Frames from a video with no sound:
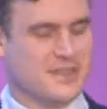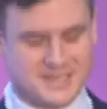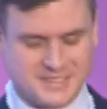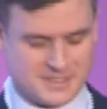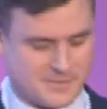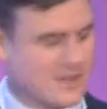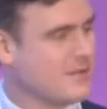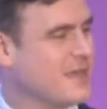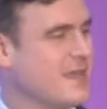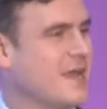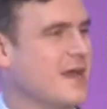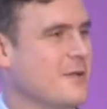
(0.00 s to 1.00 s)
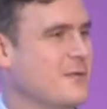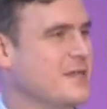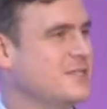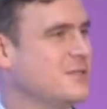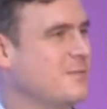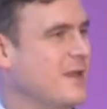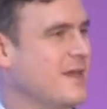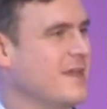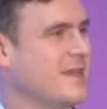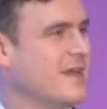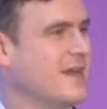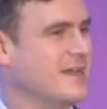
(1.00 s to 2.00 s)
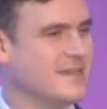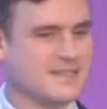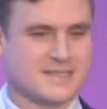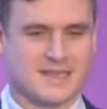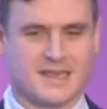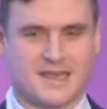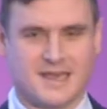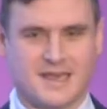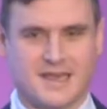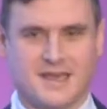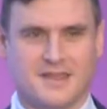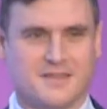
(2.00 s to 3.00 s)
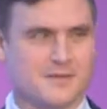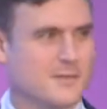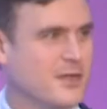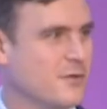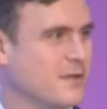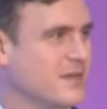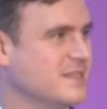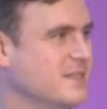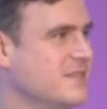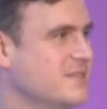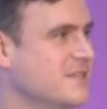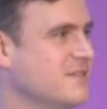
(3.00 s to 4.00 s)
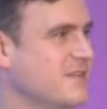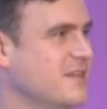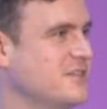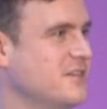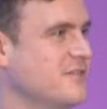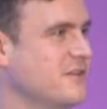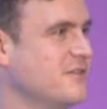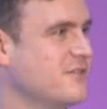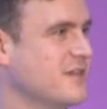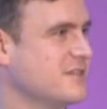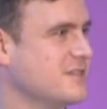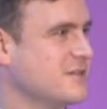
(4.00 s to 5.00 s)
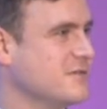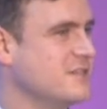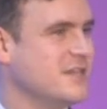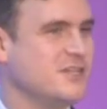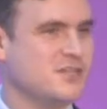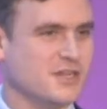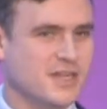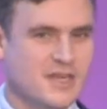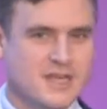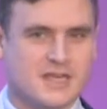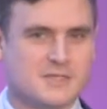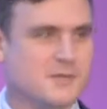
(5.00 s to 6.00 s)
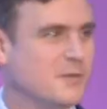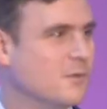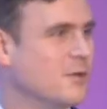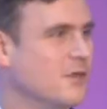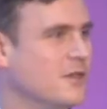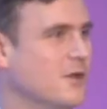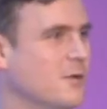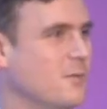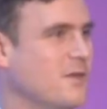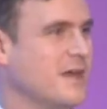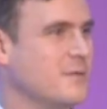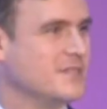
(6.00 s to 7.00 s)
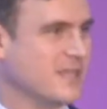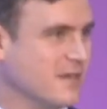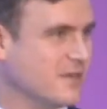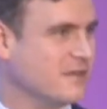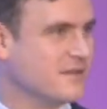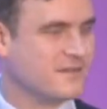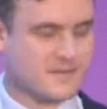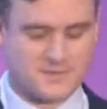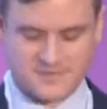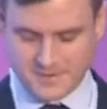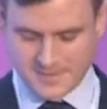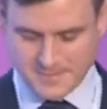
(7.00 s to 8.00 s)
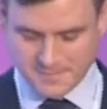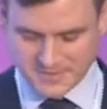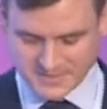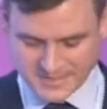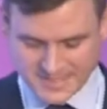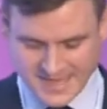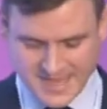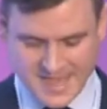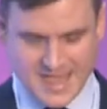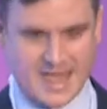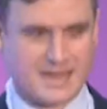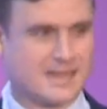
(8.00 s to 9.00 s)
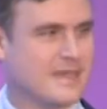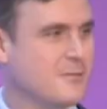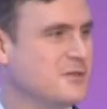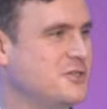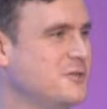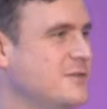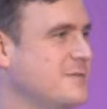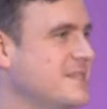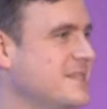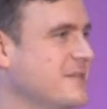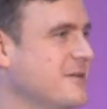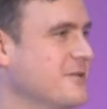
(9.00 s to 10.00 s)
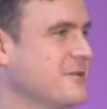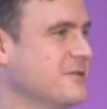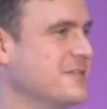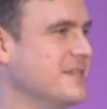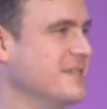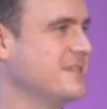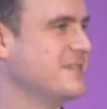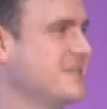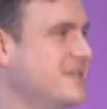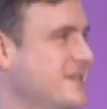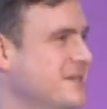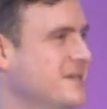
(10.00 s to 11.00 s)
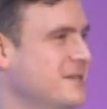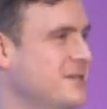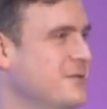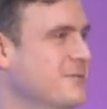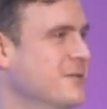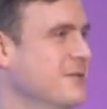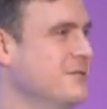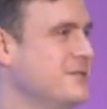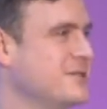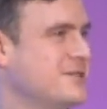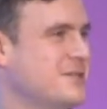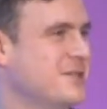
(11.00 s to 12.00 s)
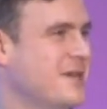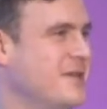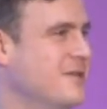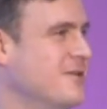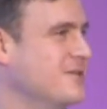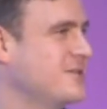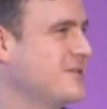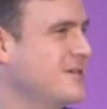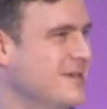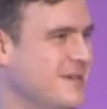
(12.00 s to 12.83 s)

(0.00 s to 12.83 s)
This is about a highway supplier guide that my organisation, the Civil Engineering Contractors Association, has been working on with Highways England and some of our members. And they were due to be sitting on your seats. You will notice that they're not.